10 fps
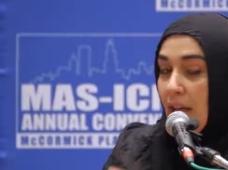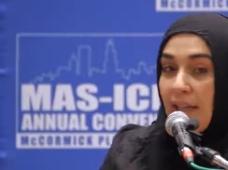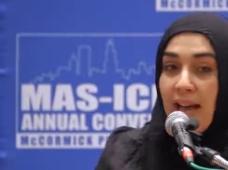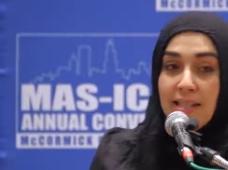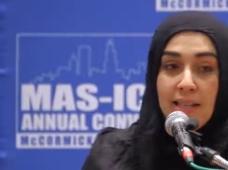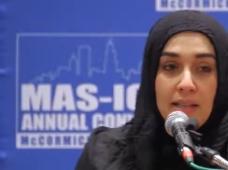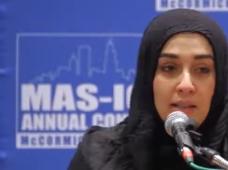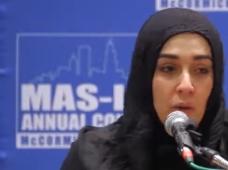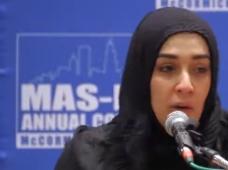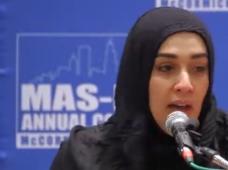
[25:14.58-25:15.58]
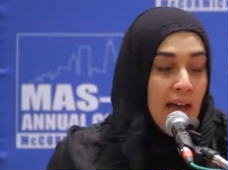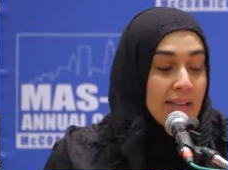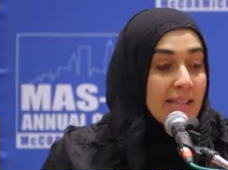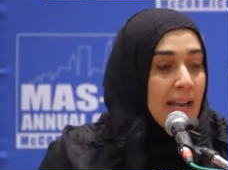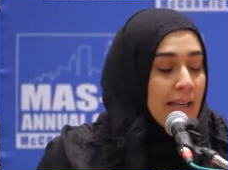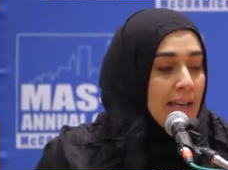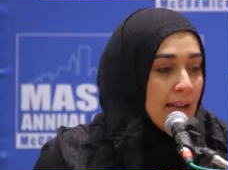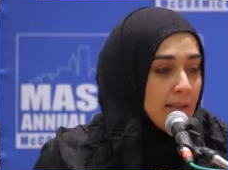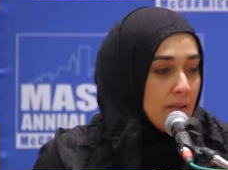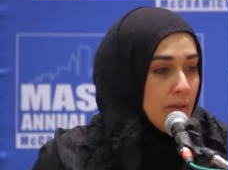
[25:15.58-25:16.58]
Lastly is the Quran. Stay
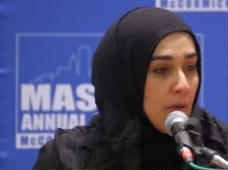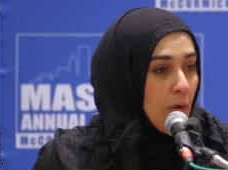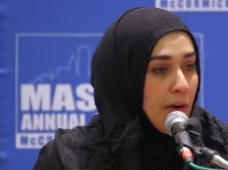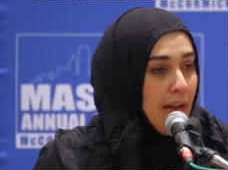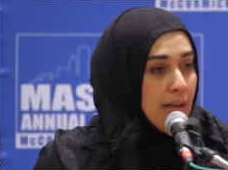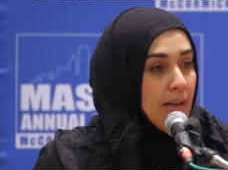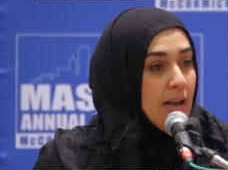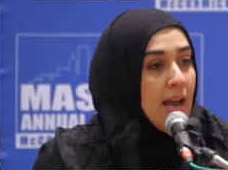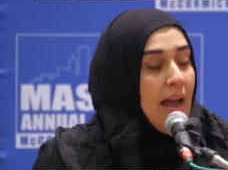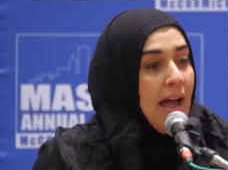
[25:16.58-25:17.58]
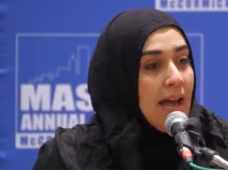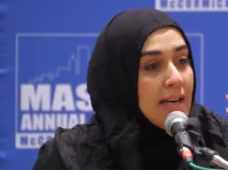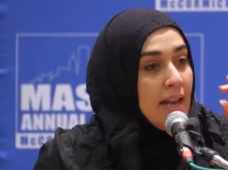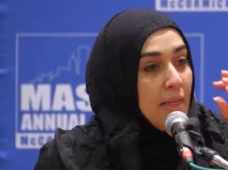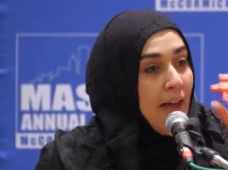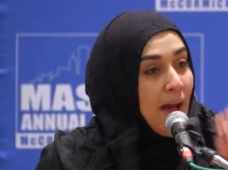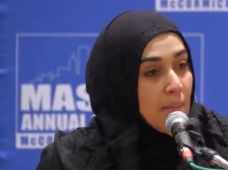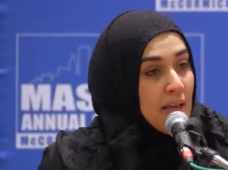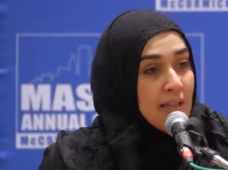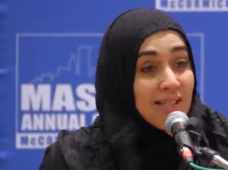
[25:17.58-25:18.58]
connected to the Quran. And that
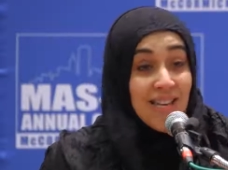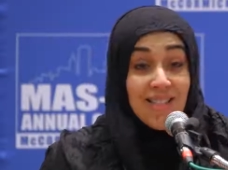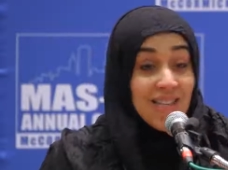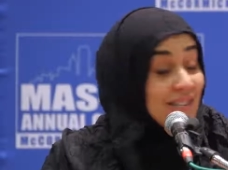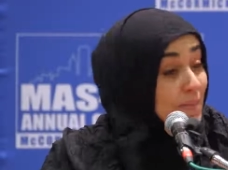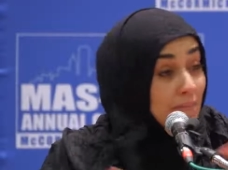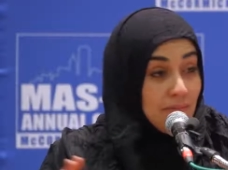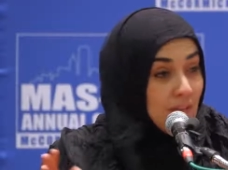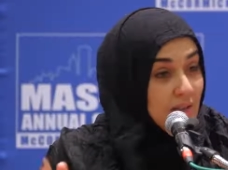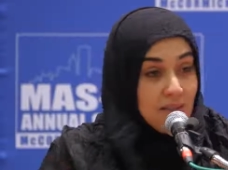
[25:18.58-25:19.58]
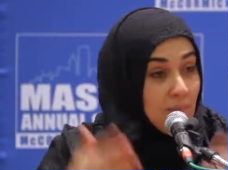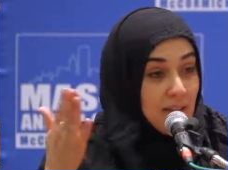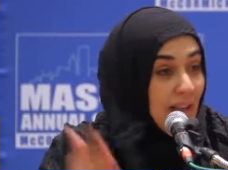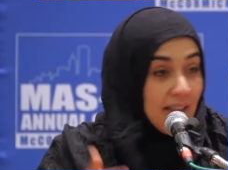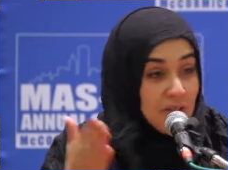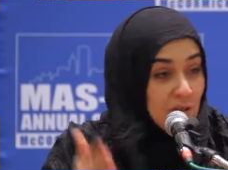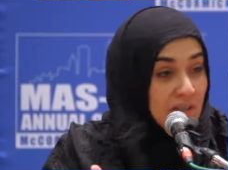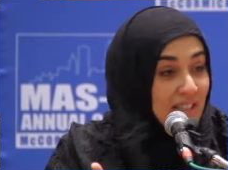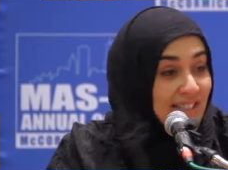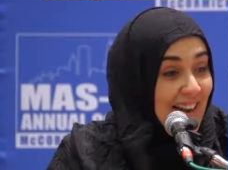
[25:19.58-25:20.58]
means it doesn't need to be like a
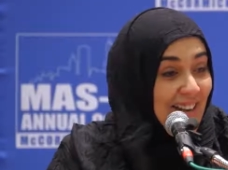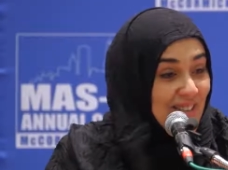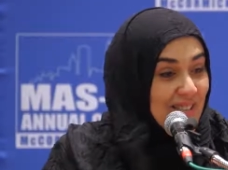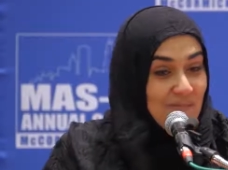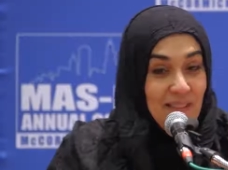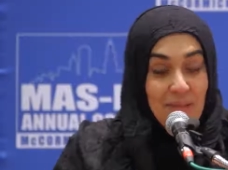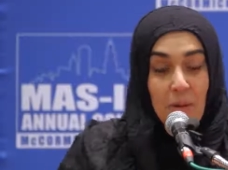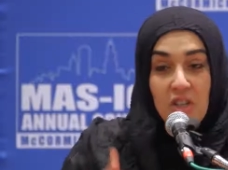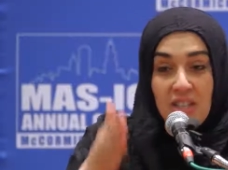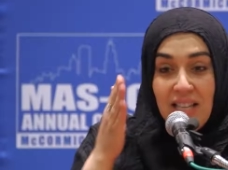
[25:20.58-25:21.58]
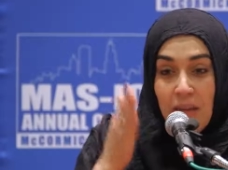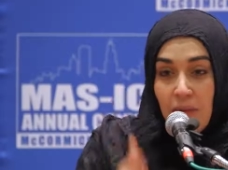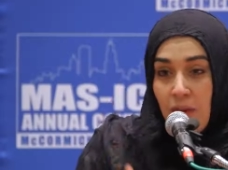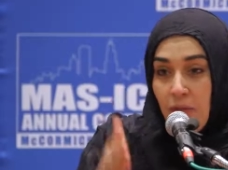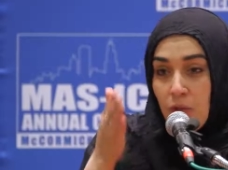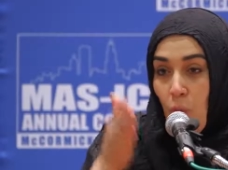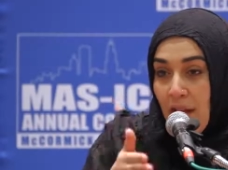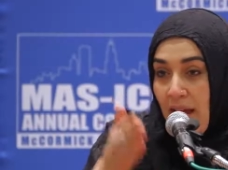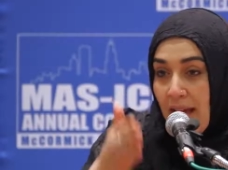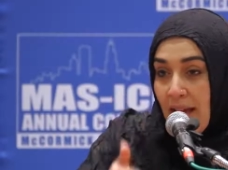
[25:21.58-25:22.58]
juz a day or something, but just even if it's
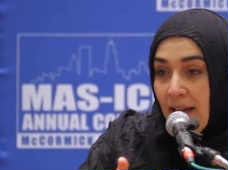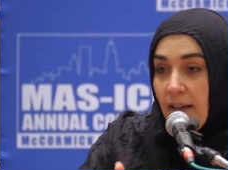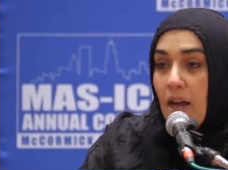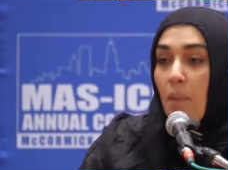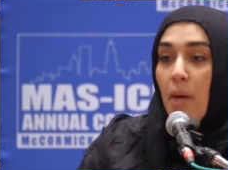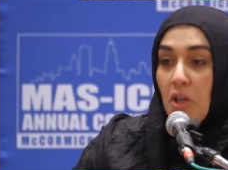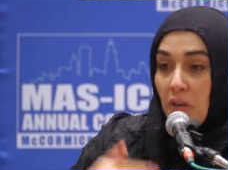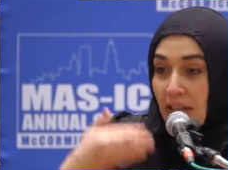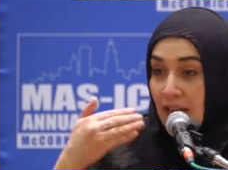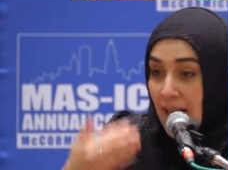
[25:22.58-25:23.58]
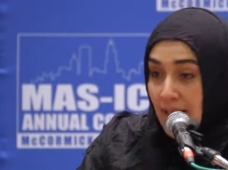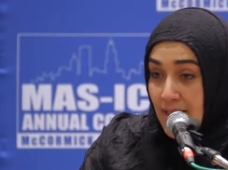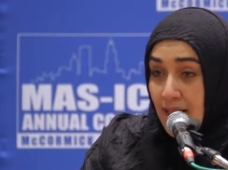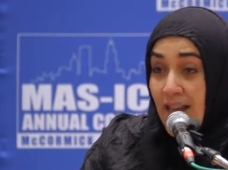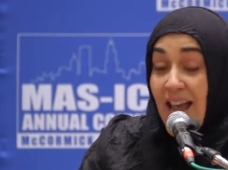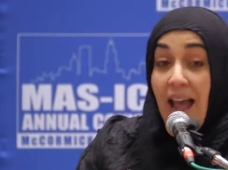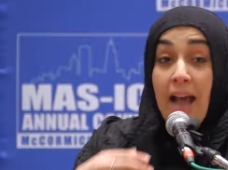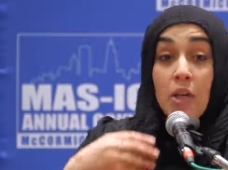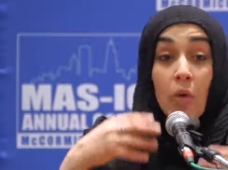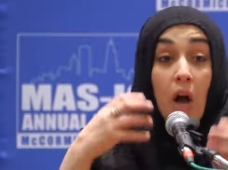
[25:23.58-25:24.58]
one ayah, but you're connected
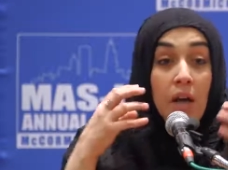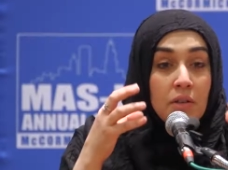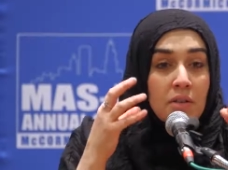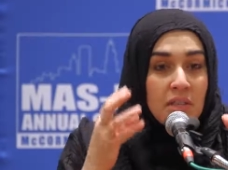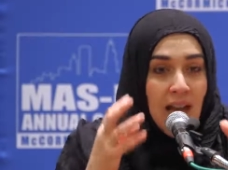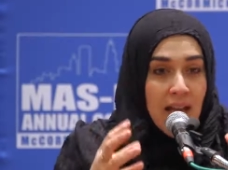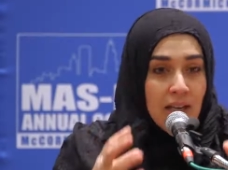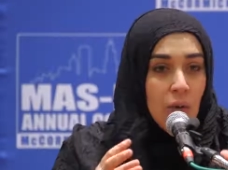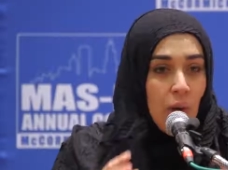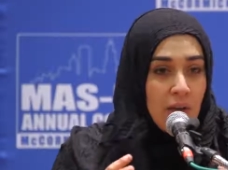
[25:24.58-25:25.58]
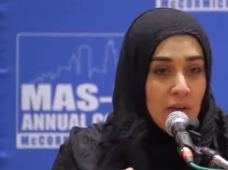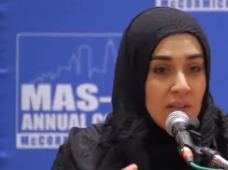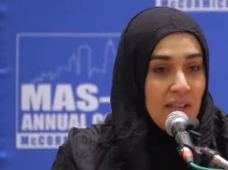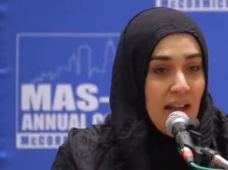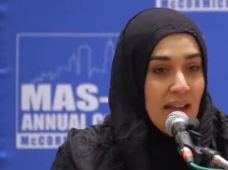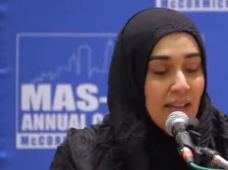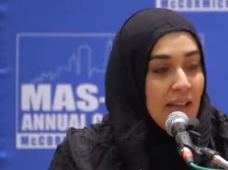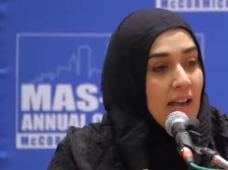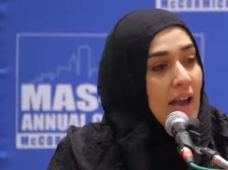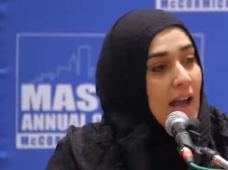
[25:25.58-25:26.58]
and you're understanding what you're saying
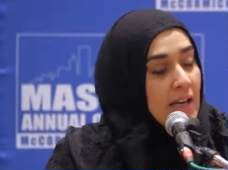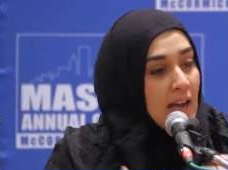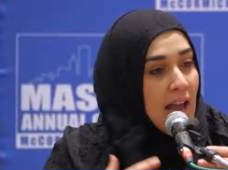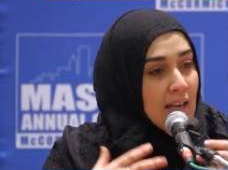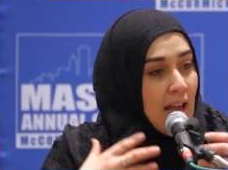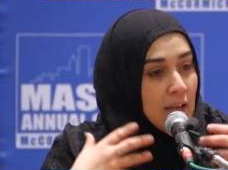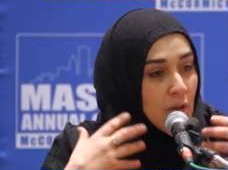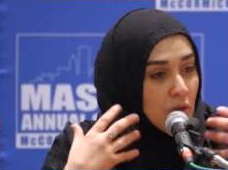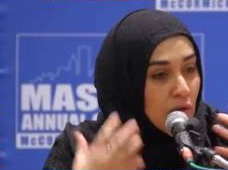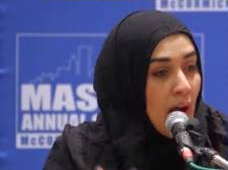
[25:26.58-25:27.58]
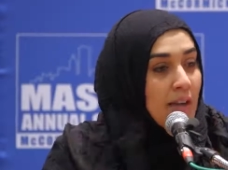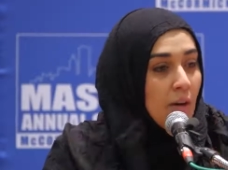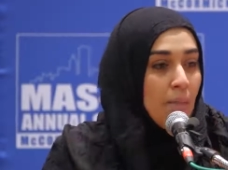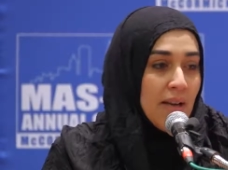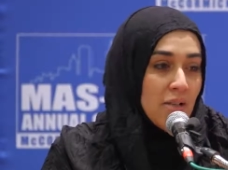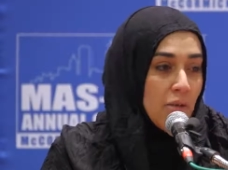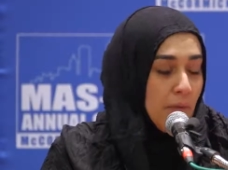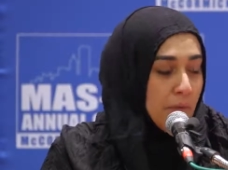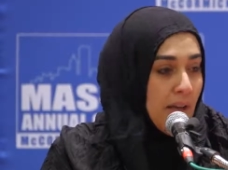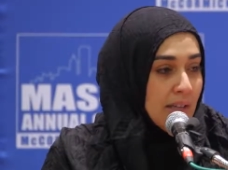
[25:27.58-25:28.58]
and, and, and you're trying your best to
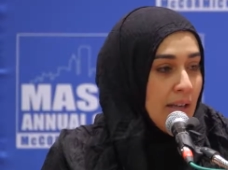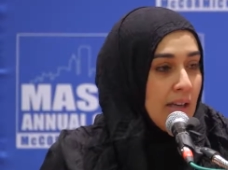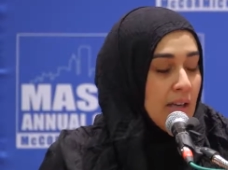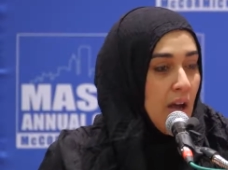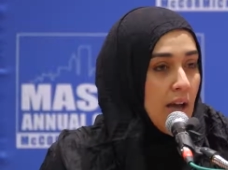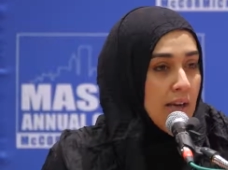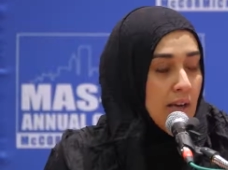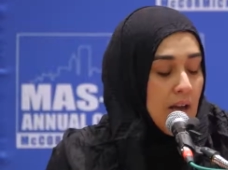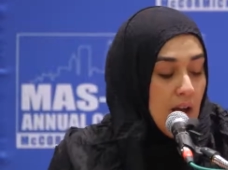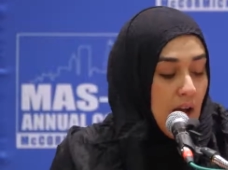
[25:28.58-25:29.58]
reflect and, and,